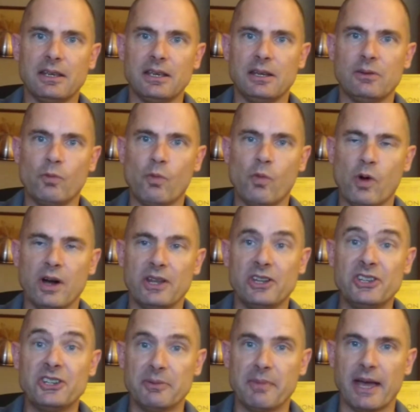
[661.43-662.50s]
in one
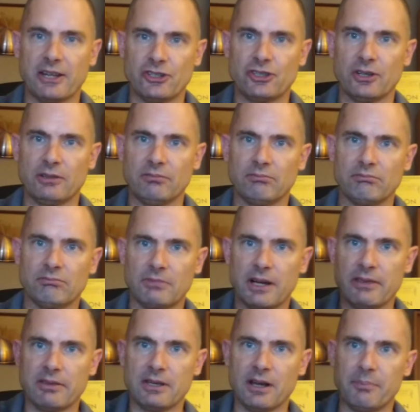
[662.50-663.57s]
dimension,
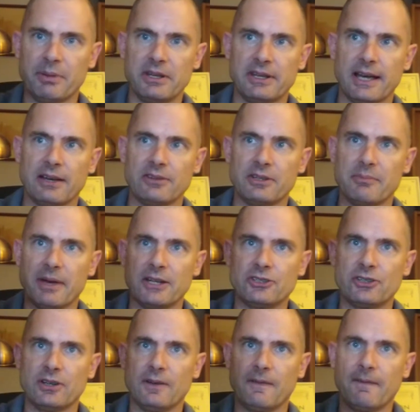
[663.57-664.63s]
right? The up and down
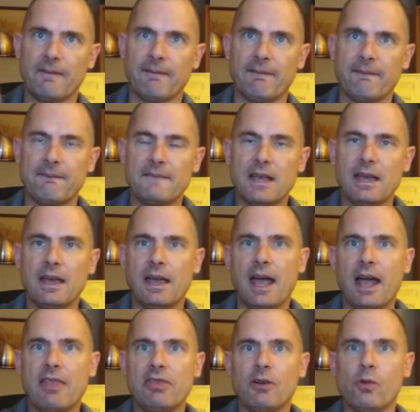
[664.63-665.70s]
dimension.
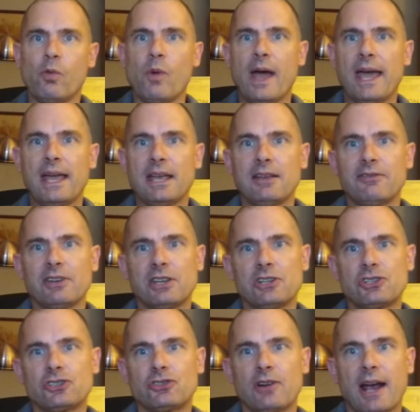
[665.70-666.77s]
And the wave
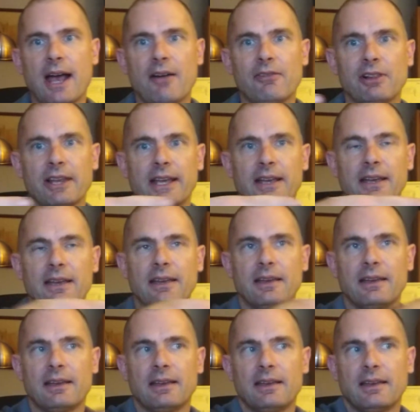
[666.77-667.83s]
is traveling
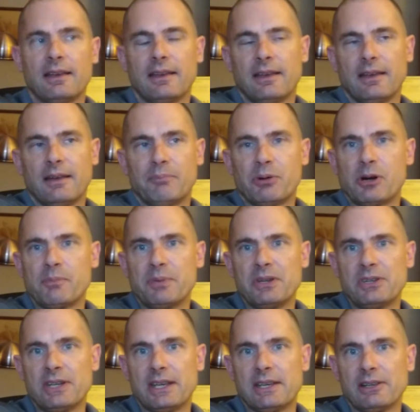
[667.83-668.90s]

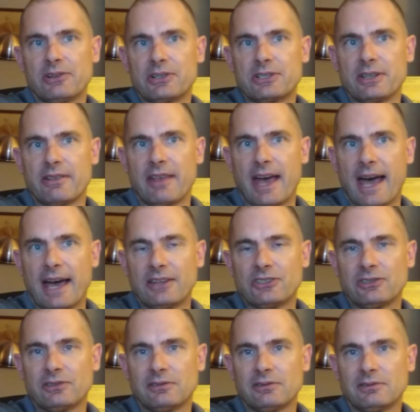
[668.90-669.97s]
perpendicular to that
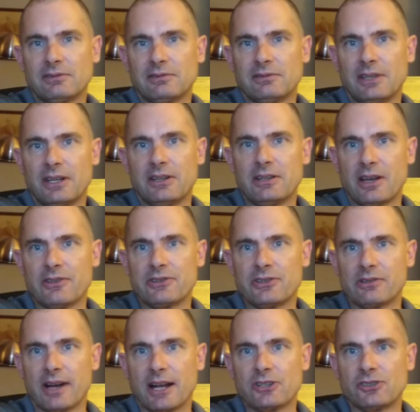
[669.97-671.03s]
in another
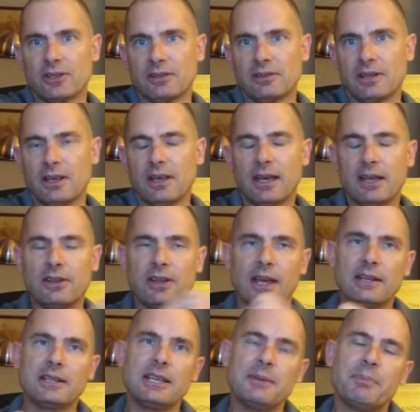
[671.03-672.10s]
direction.
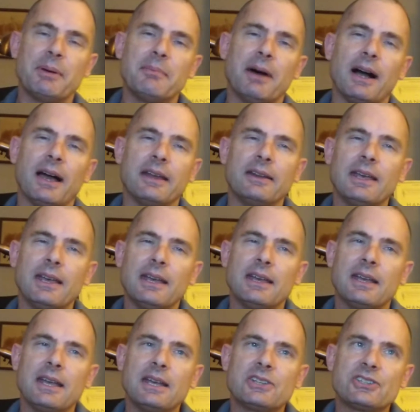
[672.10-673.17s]
And keep in mind,
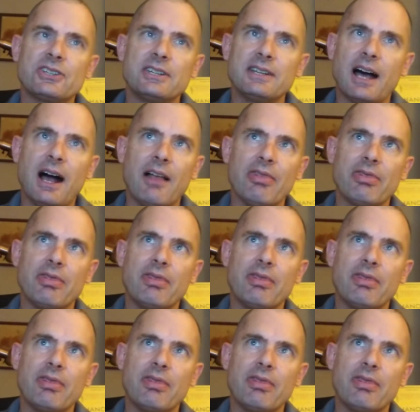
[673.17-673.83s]
it's not